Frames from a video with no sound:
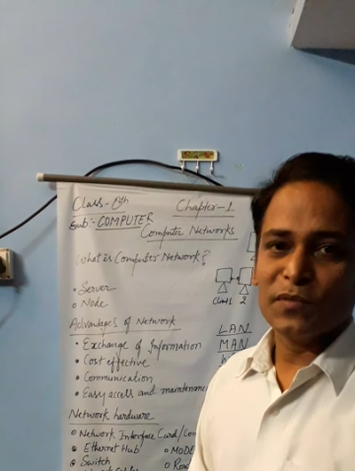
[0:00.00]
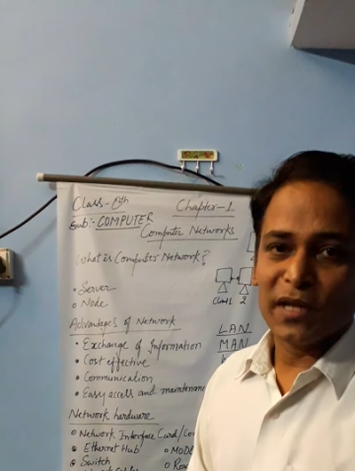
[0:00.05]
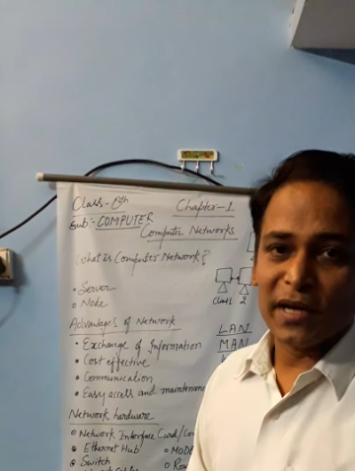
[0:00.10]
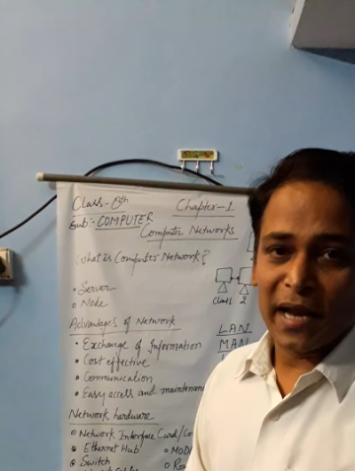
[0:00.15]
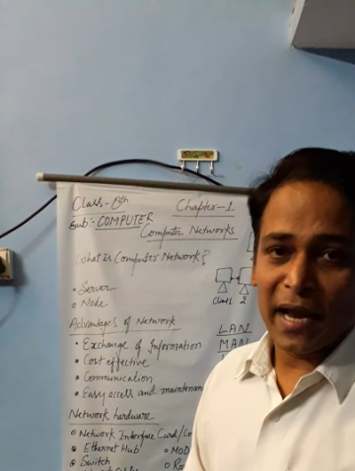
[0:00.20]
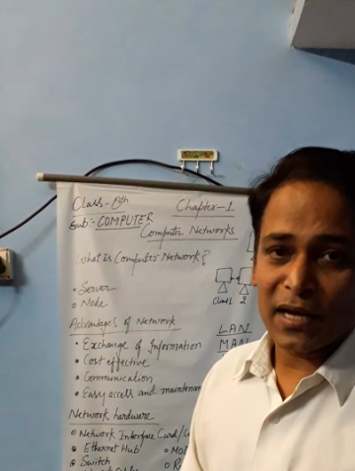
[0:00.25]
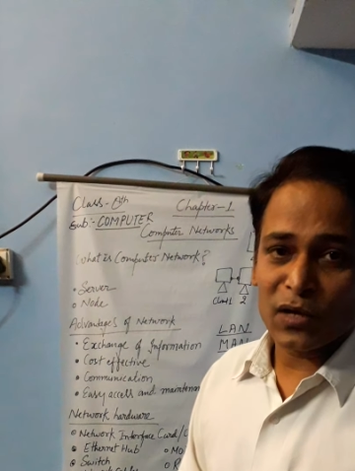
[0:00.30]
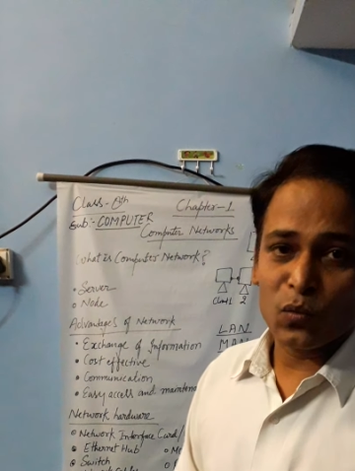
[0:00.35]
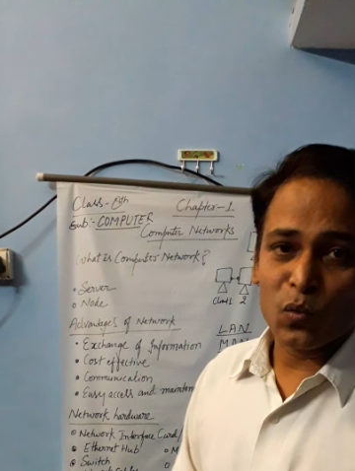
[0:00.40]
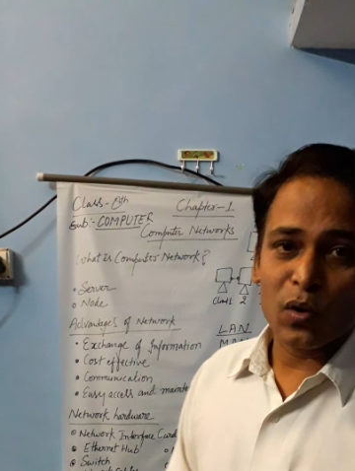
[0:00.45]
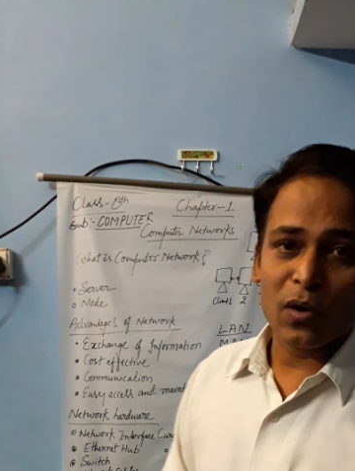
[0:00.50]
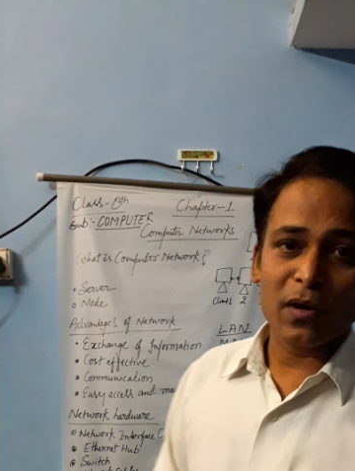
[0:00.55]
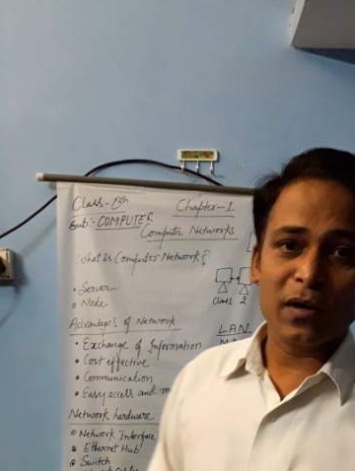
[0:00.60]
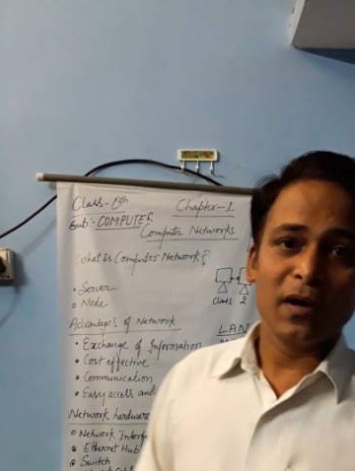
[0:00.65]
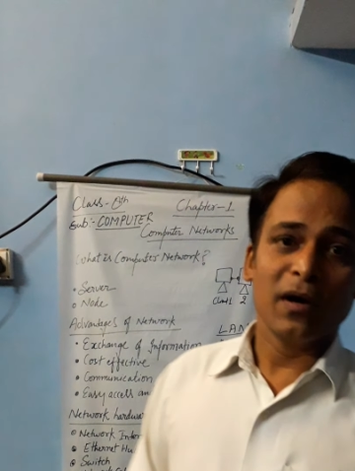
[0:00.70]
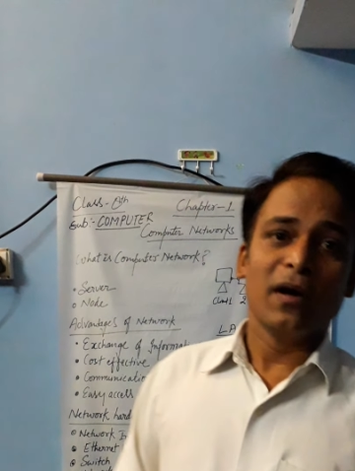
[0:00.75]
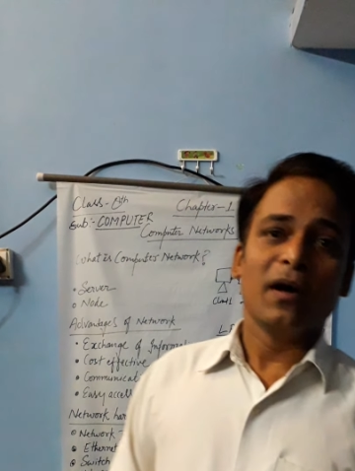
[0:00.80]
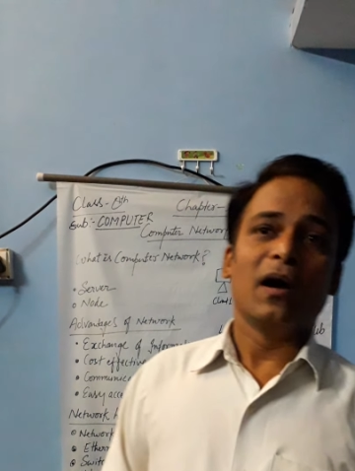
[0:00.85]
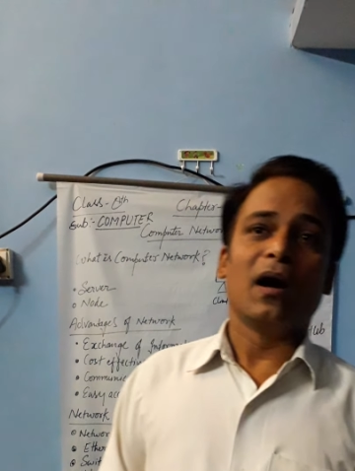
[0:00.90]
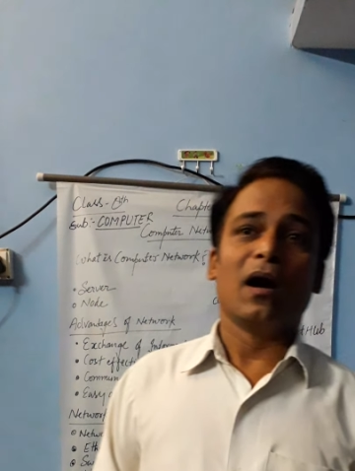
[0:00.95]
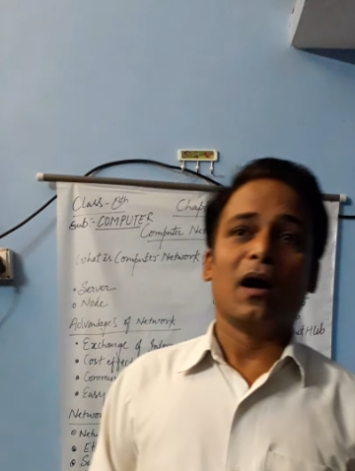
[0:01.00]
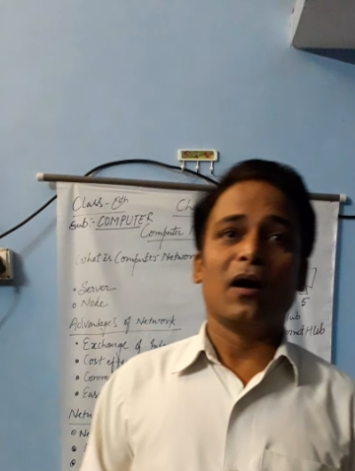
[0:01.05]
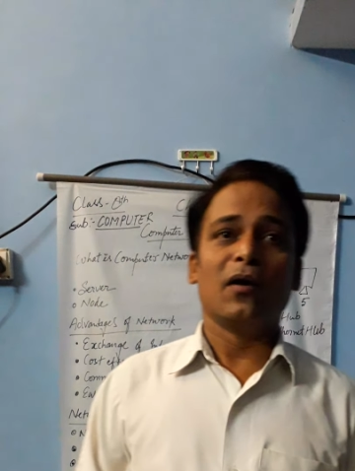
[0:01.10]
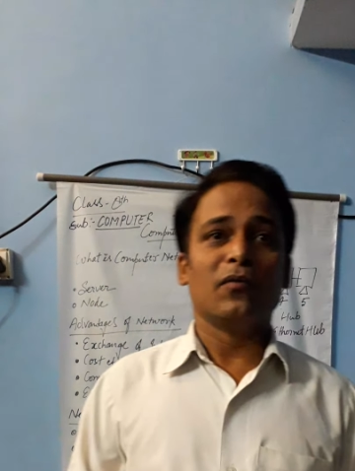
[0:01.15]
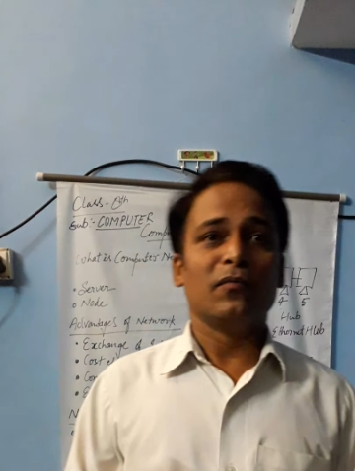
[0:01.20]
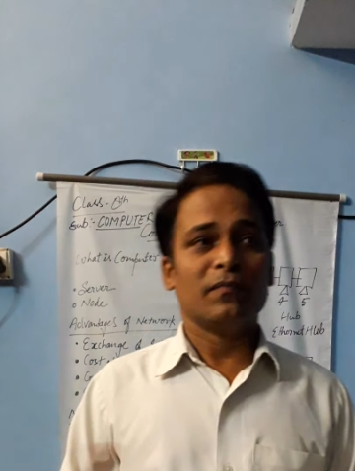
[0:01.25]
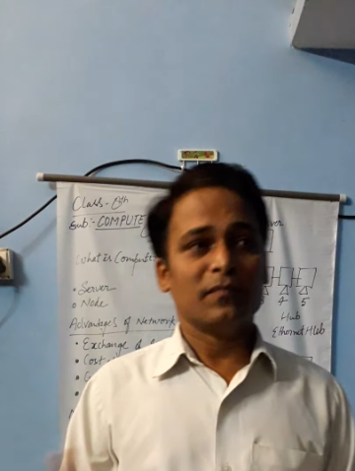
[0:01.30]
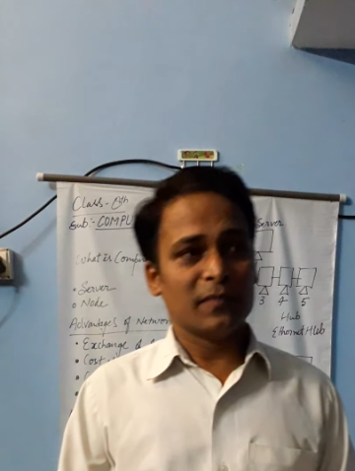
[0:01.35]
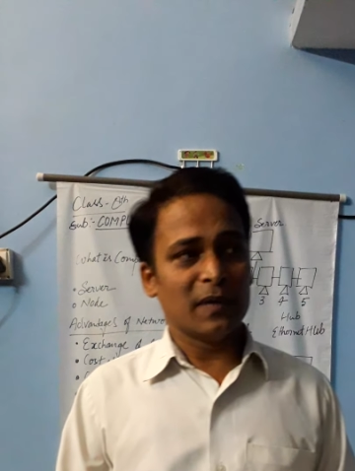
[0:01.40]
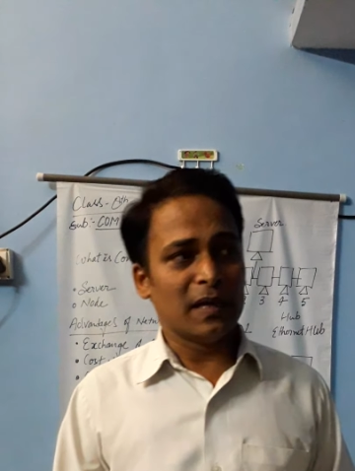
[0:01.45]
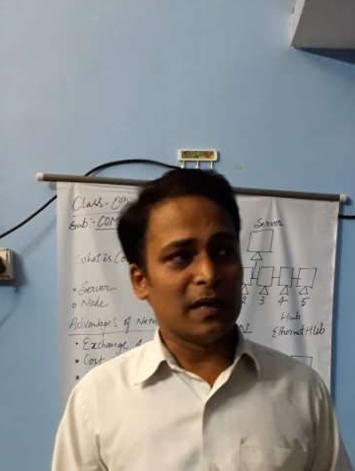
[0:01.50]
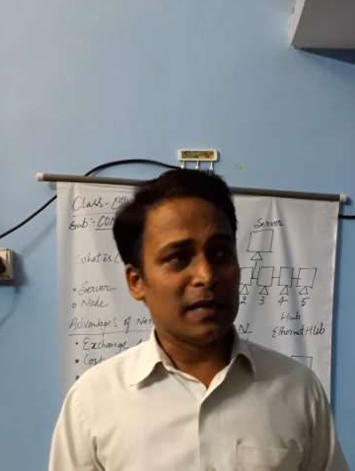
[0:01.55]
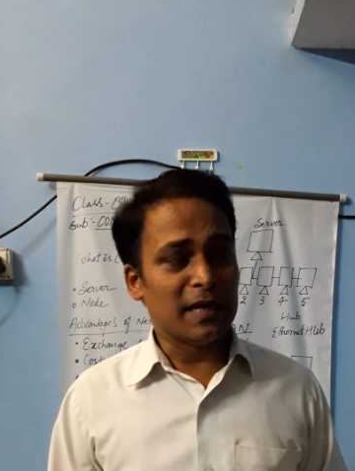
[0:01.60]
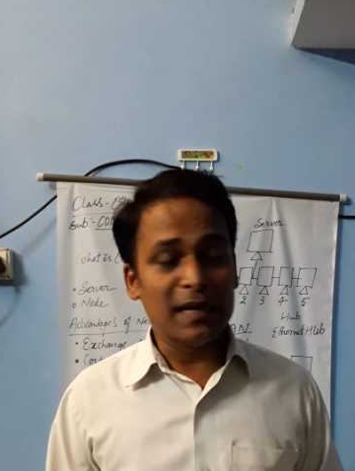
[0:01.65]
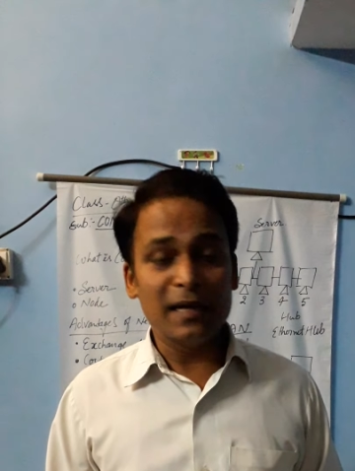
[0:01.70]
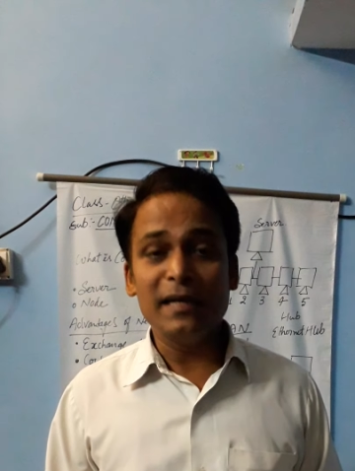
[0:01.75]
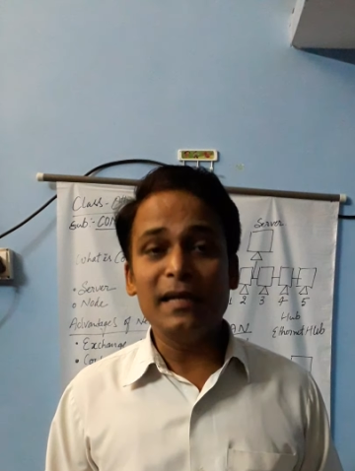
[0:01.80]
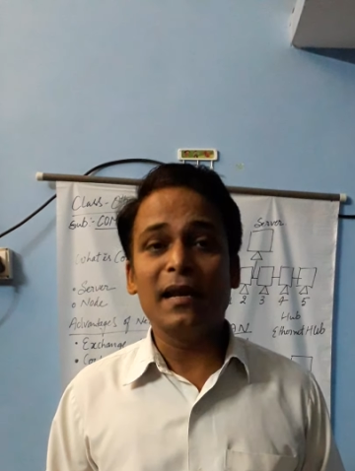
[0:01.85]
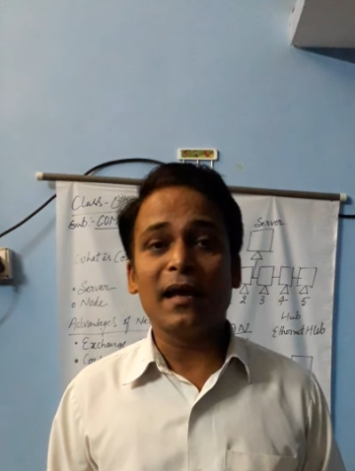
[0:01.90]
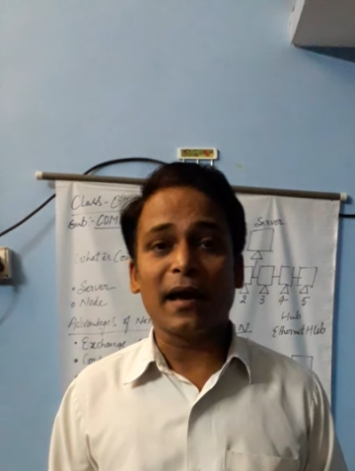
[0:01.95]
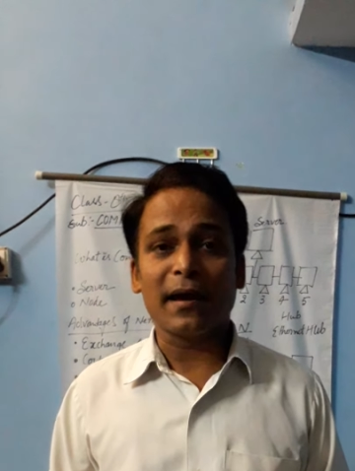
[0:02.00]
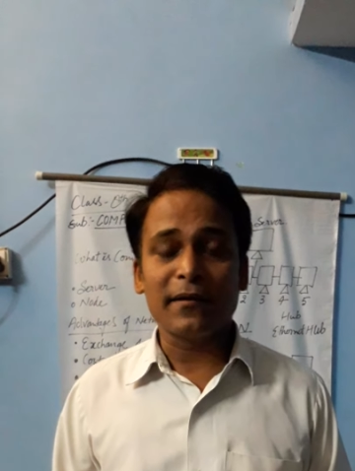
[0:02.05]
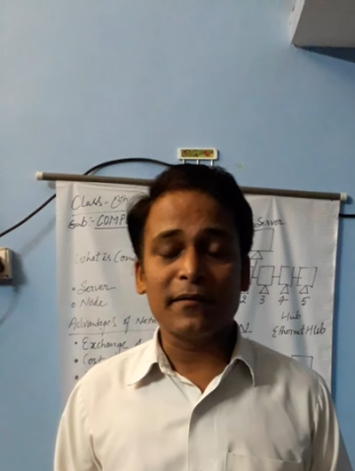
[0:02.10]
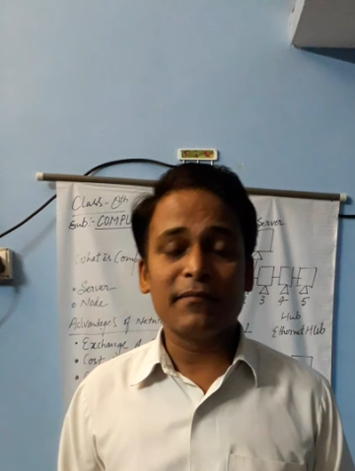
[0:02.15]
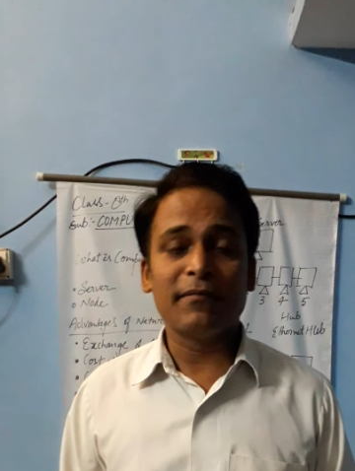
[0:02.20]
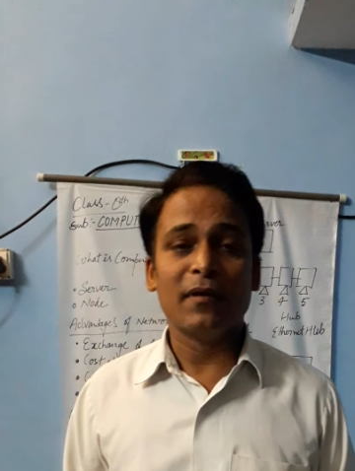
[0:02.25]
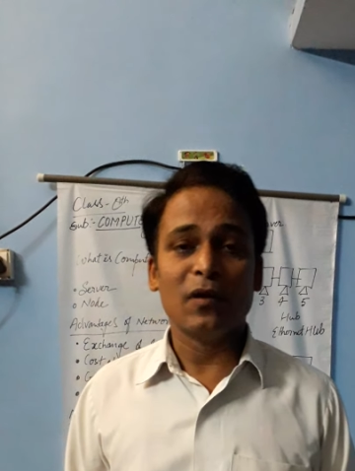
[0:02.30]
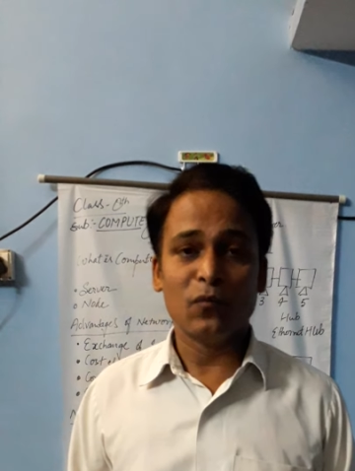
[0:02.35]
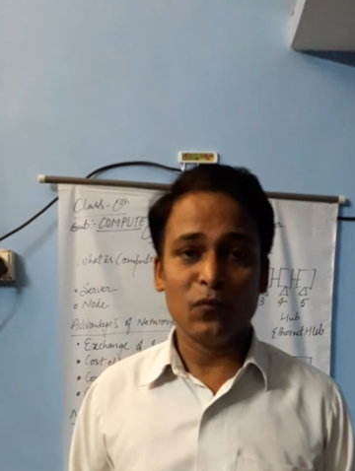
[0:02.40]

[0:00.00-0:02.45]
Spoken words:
the network in daily life.